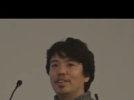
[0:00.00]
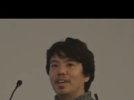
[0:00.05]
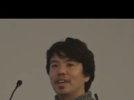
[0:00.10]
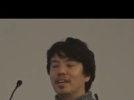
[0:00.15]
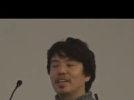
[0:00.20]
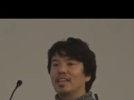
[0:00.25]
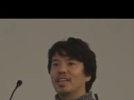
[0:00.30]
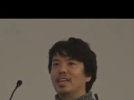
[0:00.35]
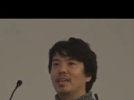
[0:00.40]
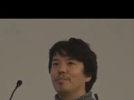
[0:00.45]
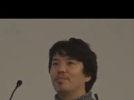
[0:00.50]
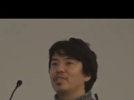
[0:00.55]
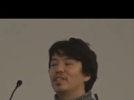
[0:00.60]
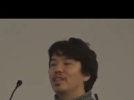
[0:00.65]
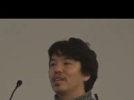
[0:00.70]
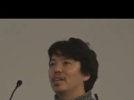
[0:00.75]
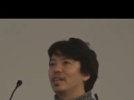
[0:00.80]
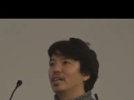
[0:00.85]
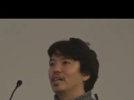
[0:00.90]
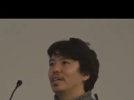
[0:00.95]
you can
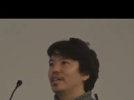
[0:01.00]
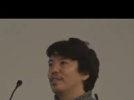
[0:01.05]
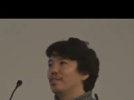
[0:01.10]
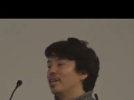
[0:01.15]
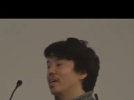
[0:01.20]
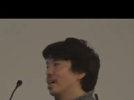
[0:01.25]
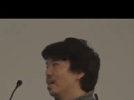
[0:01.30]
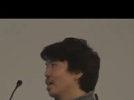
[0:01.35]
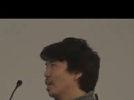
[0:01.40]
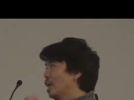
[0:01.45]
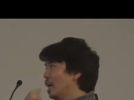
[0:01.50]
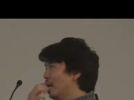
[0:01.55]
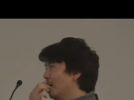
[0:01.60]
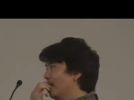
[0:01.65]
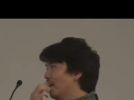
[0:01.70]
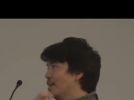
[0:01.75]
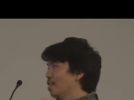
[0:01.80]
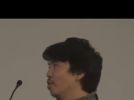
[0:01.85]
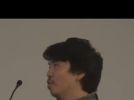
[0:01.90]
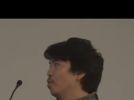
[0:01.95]
keep the
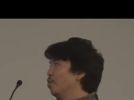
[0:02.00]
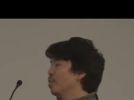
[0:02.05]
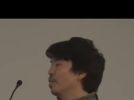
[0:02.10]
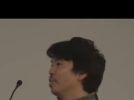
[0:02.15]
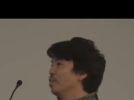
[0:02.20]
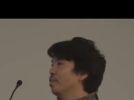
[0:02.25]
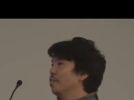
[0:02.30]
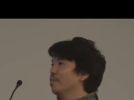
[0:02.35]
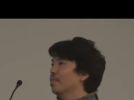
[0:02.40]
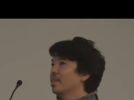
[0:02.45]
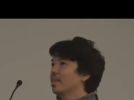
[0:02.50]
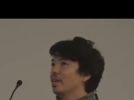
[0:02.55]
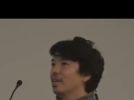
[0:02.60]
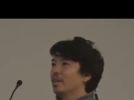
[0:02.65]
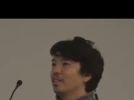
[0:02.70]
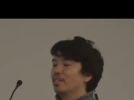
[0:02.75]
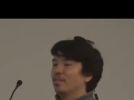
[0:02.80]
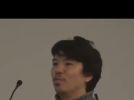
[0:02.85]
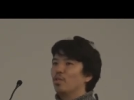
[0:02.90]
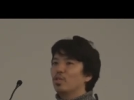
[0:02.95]
current going on.
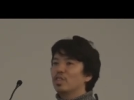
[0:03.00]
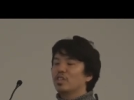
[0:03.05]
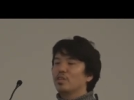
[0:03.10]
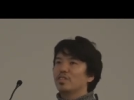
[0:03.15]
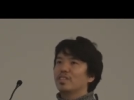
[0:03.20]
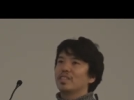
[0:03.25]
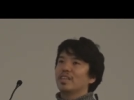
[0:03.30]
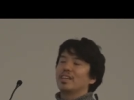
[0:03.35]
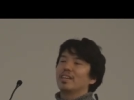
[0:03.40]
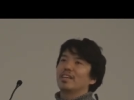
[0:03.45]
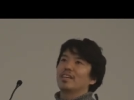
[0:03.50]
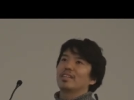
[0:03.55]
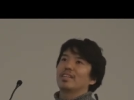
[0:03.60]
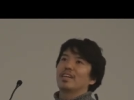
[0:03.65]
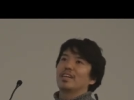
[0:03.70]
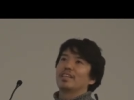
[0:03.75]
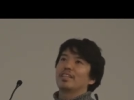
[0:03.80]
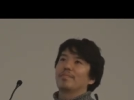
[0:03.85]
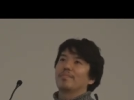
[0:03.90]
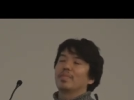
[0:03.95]
So most of
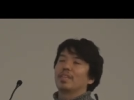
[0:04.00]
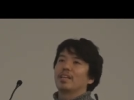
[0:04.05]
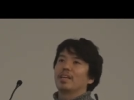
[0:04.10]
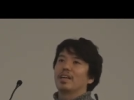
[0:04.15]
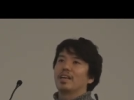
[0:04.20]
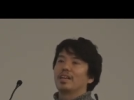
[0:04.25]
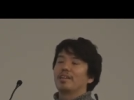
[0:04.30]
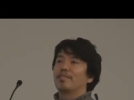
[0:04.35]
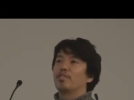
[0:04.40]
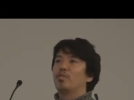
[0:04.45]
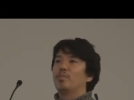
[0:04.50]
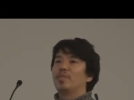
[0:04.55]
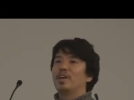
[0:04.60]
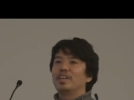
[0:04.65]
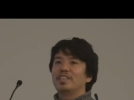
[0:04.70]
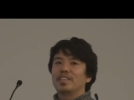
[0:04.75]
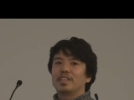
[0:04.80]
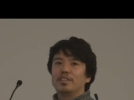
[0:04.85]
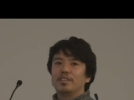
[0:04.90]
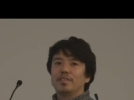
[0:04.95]
the
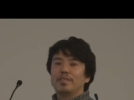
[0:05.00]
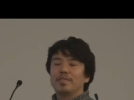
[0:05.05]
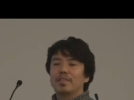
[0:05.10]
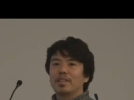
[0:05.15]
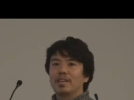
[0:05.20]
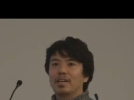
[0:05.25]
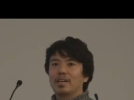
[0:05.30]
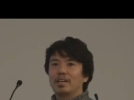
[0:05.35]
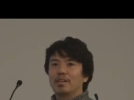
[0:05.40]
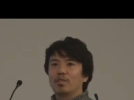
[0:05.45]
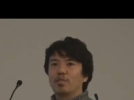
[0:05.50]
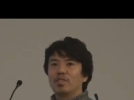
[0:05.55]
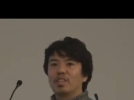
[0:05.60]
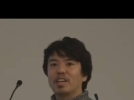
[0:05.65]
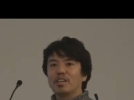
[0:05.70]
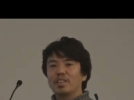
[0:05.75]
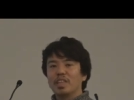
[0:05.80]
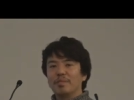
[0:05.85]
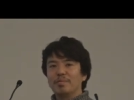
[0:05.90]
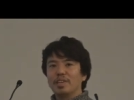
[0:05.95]
commercial
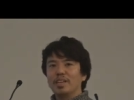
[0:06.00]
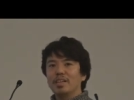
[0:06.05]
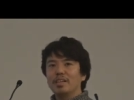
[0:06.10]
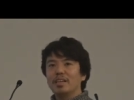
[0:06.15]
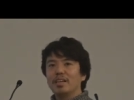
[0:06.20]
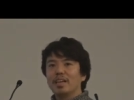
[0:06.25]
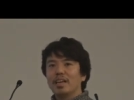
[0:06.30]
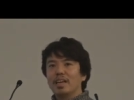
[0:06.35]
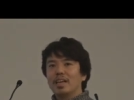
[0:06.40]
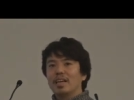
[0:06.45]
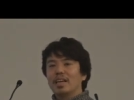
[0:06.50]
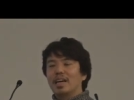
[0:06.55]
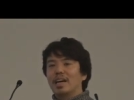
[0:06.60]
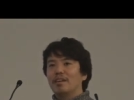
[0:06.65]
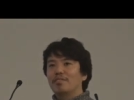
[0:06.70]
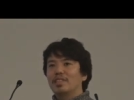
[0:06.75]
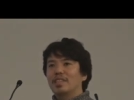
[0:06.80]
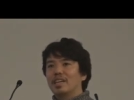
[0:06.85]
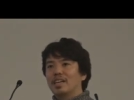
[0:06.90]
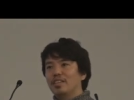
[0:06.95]
conductive ink,
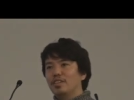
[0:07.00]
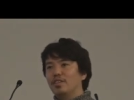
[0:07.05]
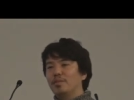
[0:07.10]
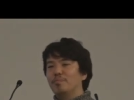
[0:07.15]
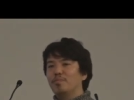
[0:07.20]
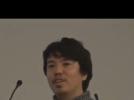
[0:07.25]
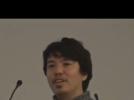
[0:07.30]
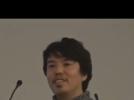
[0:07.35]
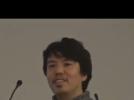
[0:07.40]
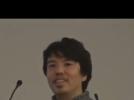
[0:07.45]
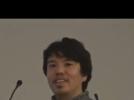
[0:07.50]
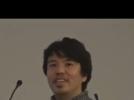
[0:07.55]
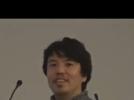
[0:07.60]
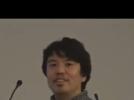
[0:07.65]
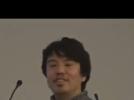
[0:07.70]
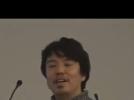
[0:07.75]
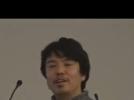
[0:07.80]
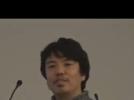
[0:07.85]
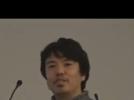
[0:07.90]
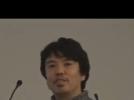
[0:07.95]
after you print
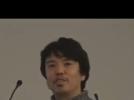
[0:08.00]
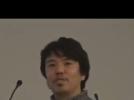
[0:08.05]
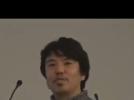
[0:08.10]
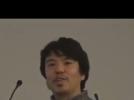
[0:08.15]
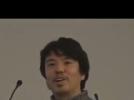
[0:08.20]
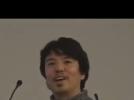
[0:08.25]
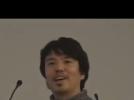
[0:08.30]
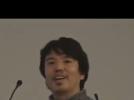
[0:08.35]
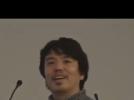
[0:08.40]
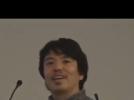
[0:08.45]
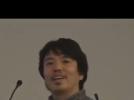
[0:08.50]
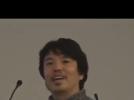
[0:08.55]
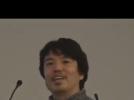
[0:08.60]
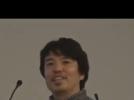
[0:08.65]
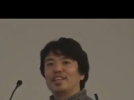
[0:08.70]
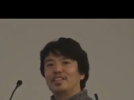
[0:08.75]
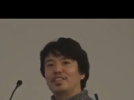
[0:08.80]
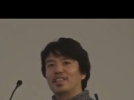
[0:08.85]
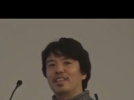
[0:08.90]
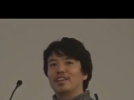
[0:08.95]
it, you have to dry,
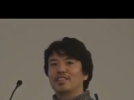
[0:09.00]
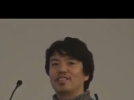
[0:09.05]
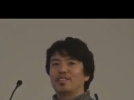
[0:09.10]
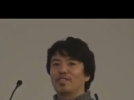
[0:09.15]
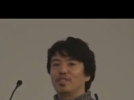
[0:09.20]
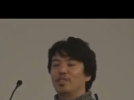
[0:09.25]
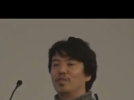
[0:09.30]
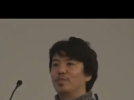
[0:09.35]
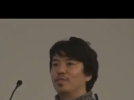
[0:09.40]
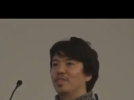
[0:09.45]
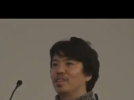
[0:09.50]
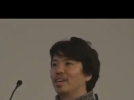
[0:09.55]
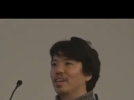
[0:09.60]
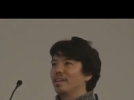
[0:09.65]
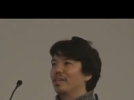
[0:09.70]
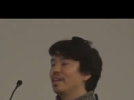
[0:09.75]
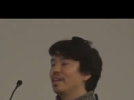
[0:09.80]
and it takes a lot of